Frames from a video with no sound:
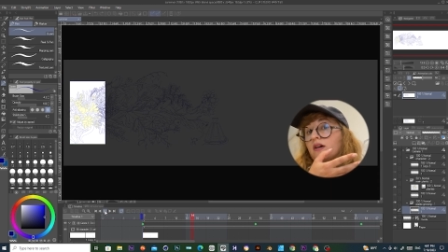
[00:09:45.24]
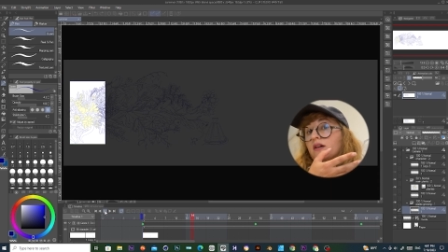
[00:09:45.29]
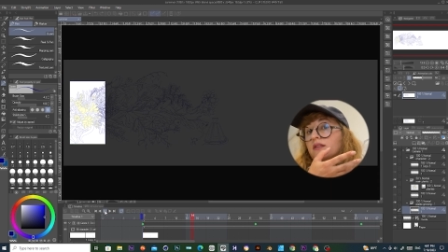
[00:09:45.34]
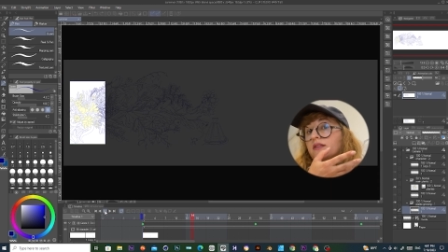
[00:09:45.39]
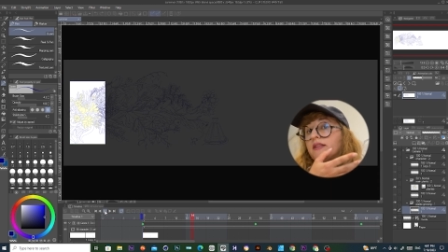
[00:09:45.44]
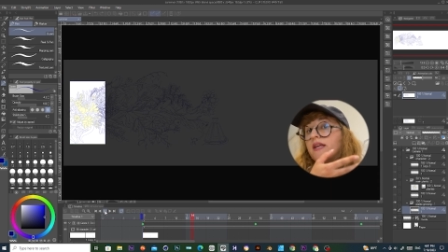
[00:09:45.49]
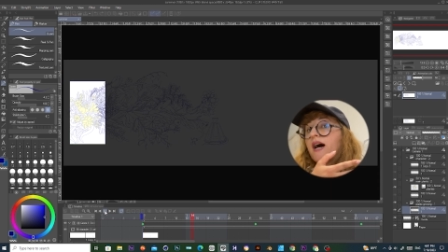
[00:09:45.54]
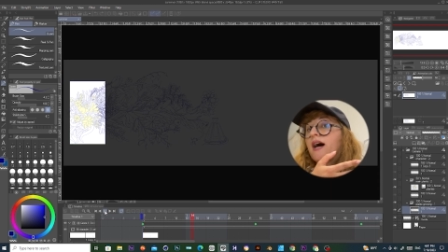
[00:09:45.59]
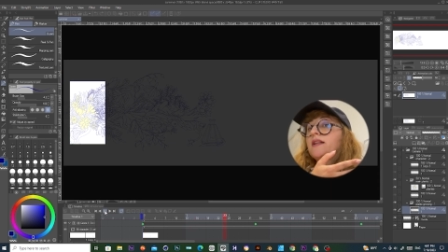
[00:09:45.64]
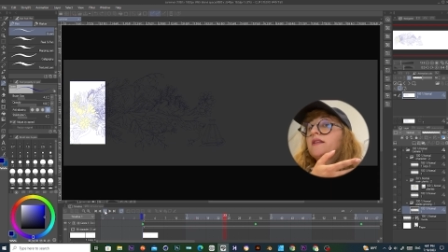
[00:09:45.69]

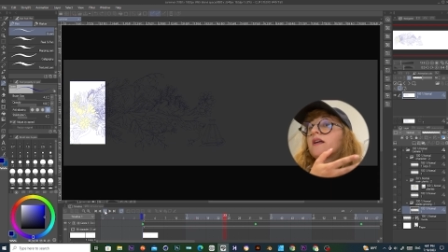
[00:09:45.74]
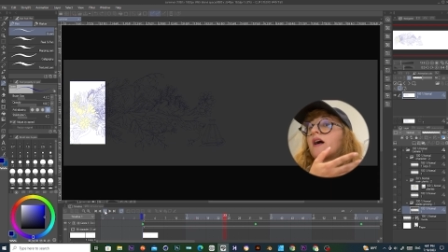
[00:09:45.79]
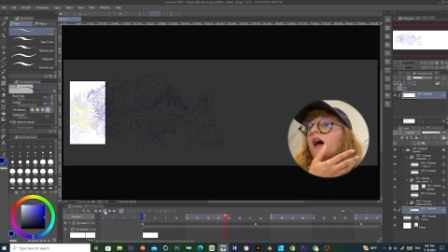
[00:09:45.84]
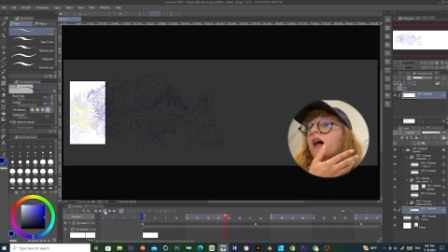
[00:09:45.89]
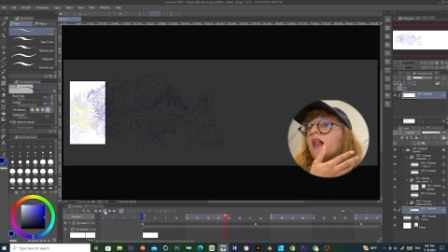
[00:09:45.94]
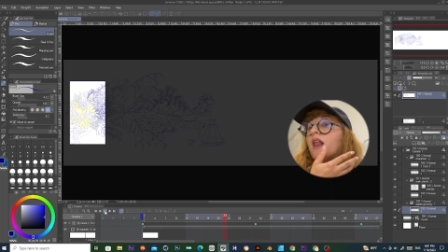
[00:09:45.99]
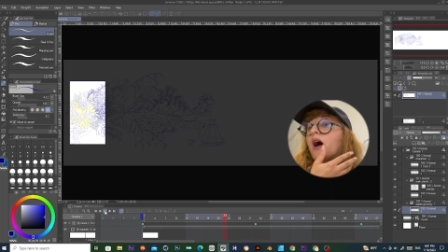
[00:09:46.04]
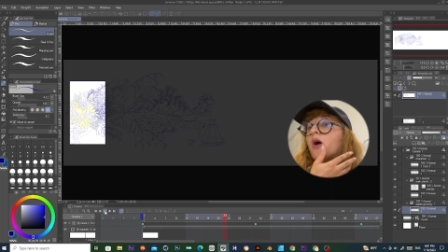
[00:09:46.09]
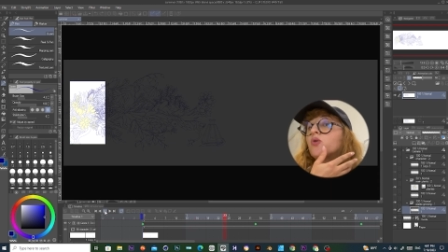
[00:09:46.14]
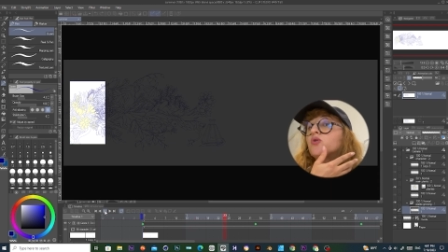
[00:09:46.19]
that
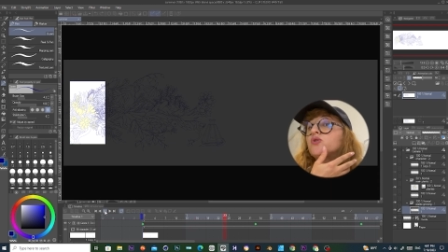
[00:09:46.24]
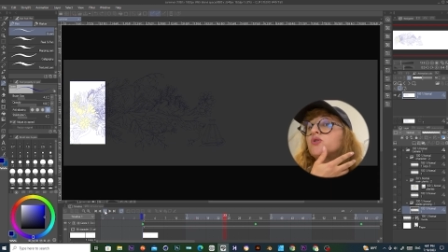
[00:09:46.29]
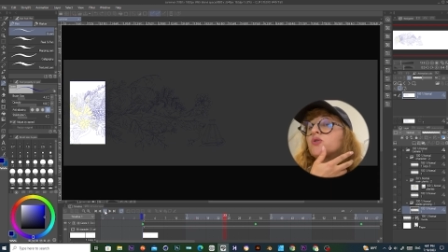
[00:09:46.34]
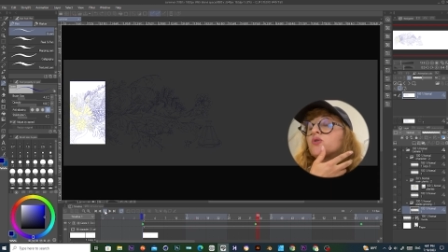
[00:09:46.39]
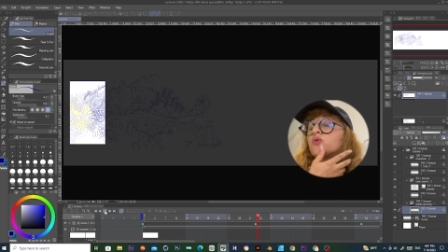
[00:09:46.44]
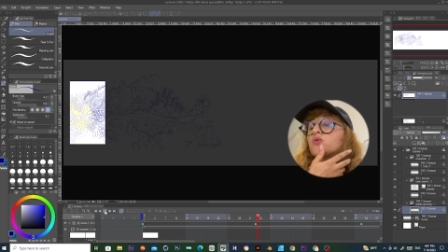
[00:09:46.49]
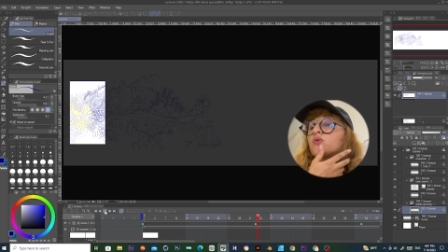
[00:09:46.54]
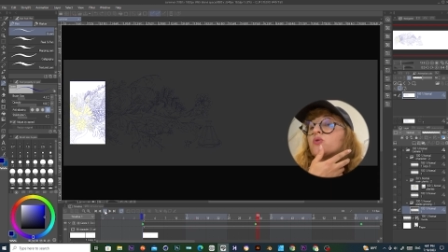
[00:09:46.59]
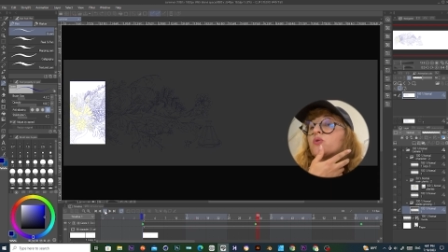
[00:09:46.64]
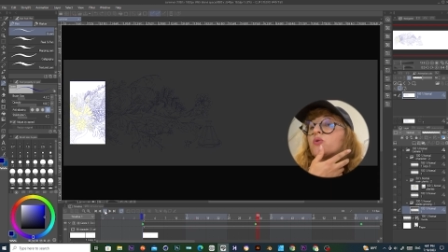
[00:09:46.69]
allows you
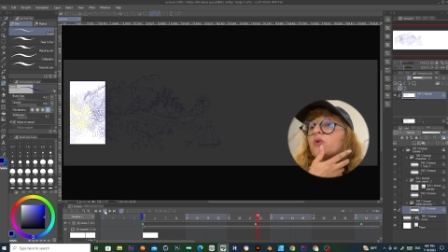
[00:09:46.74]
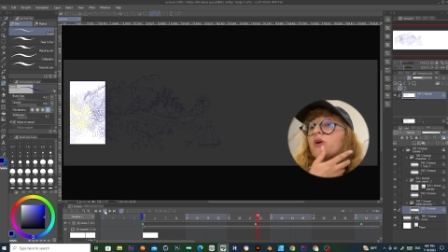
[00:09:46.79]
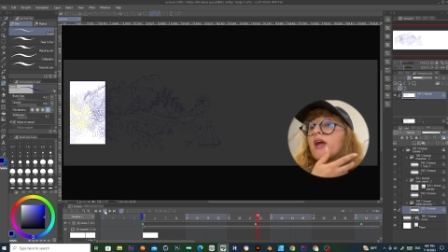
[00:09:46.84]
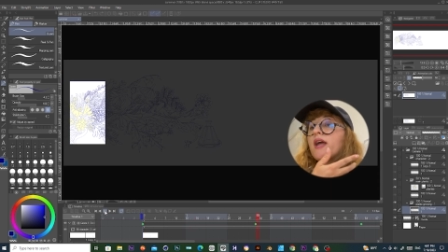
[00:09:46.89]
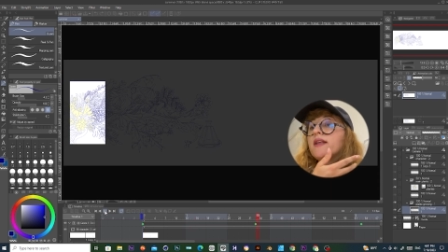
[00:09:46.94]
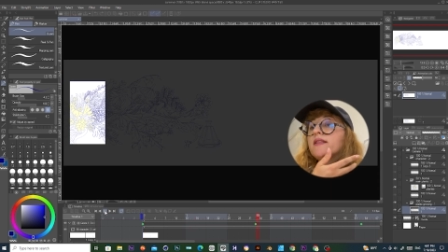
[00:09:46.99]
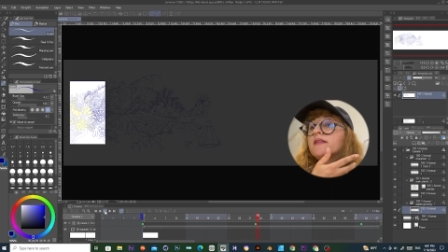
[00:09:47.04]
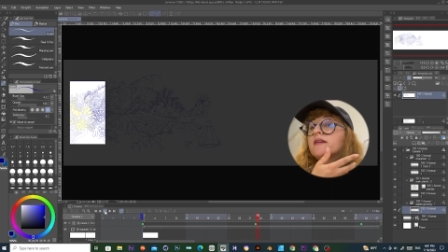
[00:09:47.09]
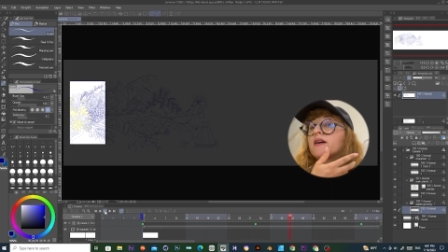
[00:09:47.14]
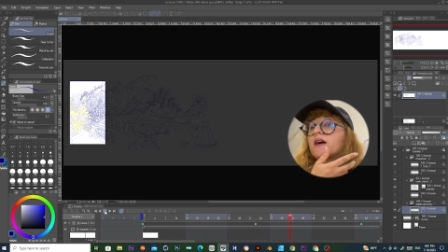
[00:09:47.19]
to
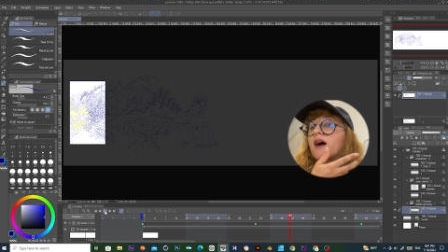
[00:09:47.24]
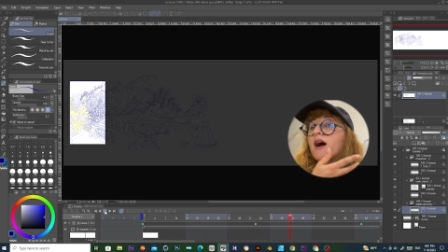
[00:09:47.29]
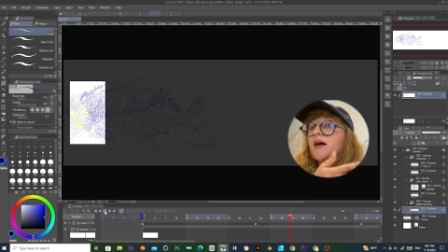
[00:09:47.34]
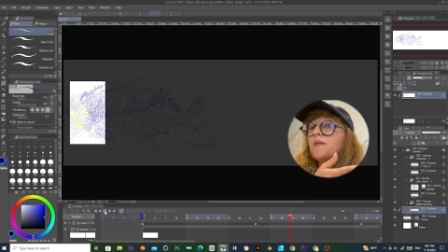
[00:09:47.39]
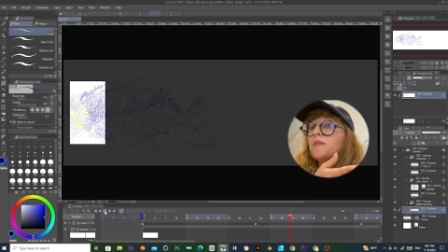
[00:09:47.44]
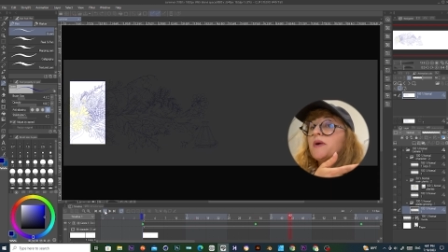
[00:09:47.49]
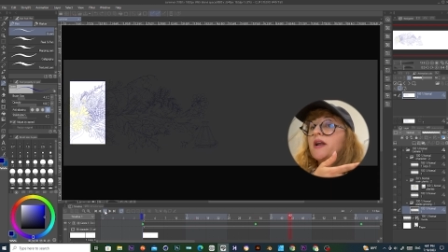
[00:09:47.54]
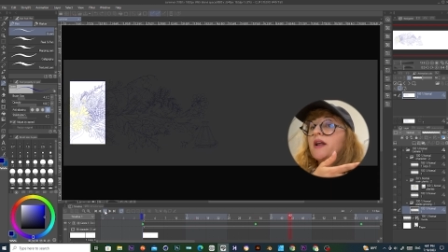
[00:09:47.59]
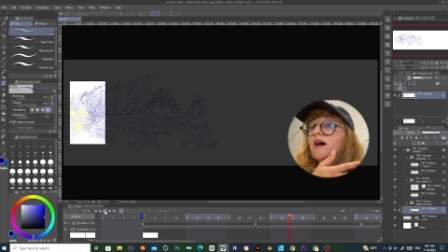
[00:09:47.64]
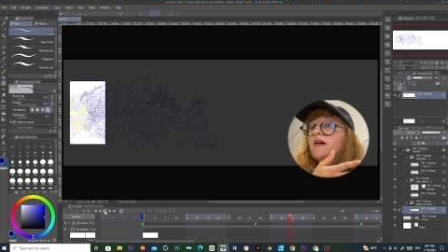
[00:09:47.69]
create
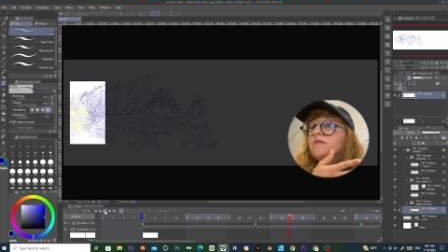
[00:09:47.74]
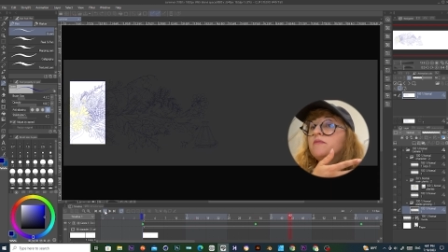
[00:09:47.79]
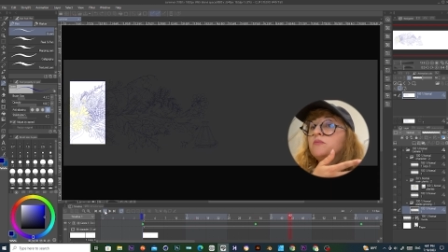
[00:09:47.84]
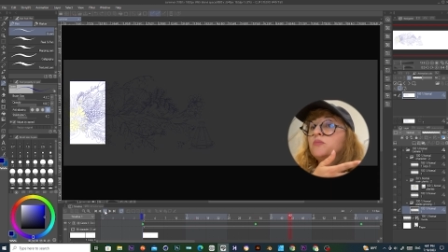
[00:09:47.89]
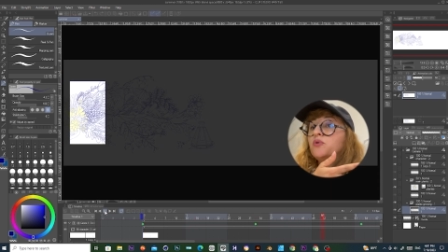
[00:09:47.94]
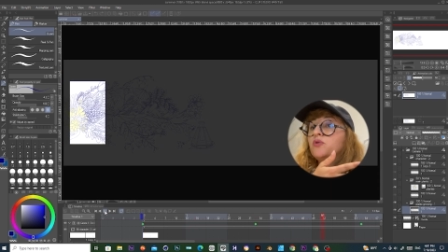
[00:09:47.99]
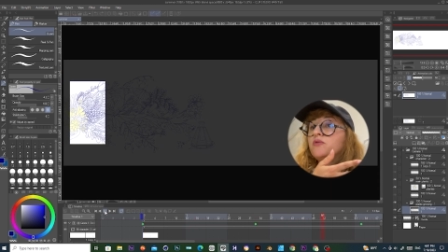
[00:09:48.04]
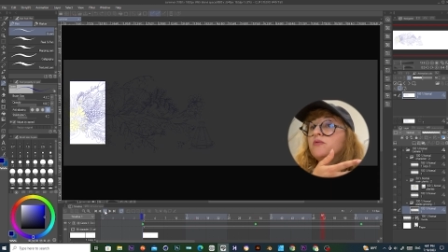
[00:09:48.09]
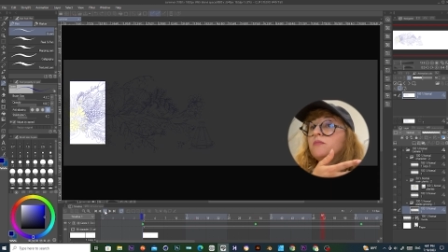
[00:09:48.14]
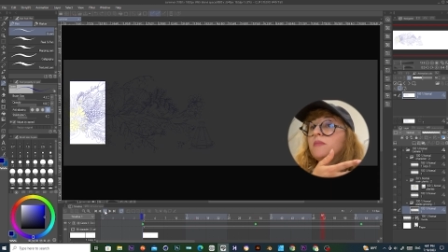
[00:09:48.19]
camera
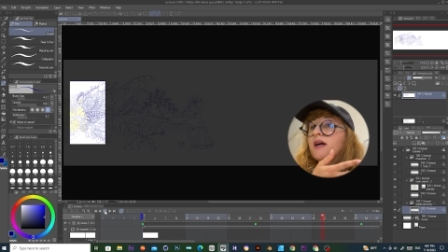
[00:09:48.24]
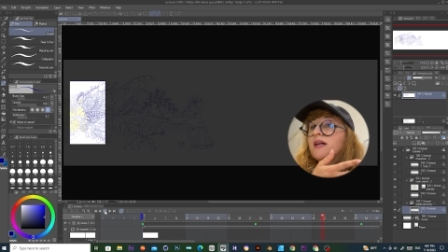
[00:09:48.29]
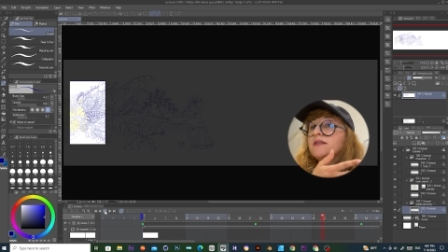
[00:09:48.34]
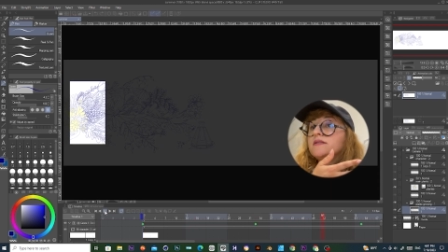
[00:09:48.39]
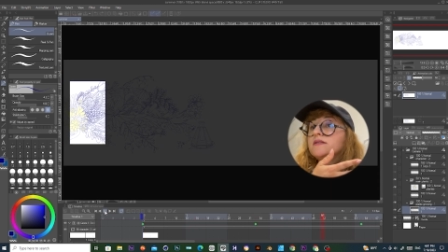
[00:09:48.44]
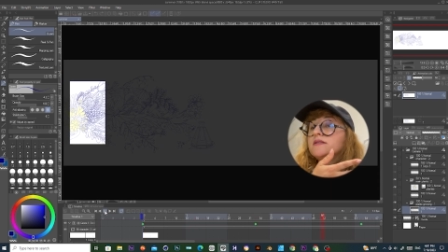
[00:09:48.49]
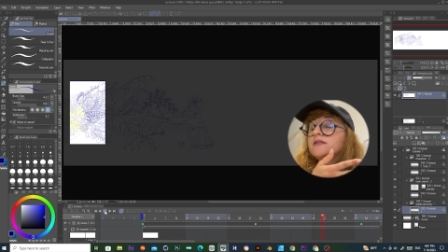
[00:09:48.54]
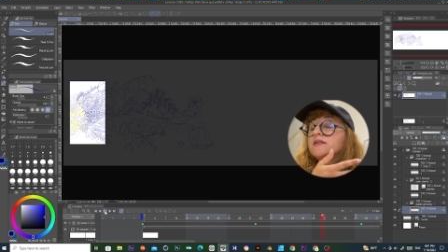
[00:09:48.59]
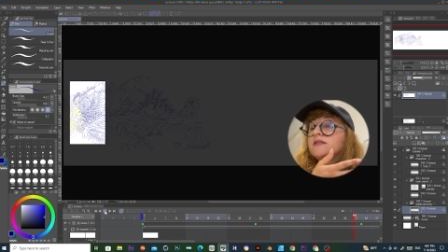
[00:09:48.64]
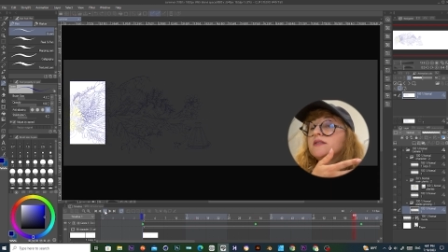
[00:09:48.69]

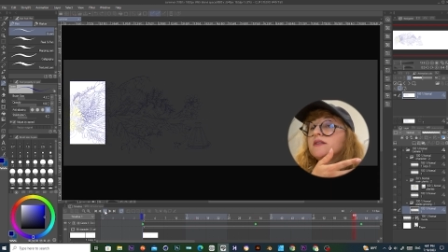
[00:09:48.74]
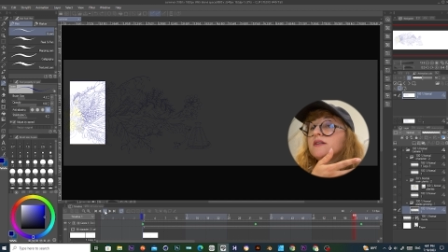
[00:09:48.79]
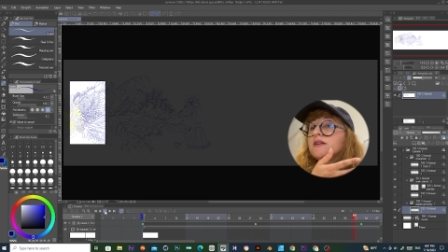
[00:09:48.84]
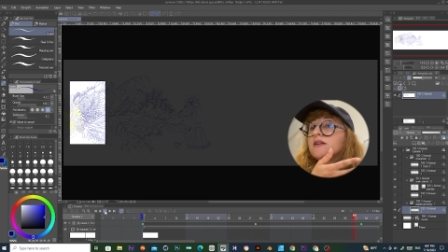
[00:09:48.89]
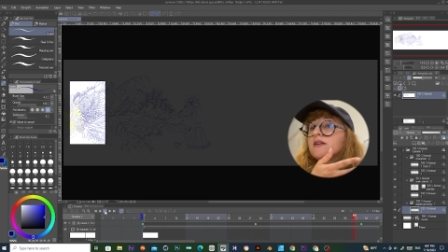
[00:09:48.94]
movements,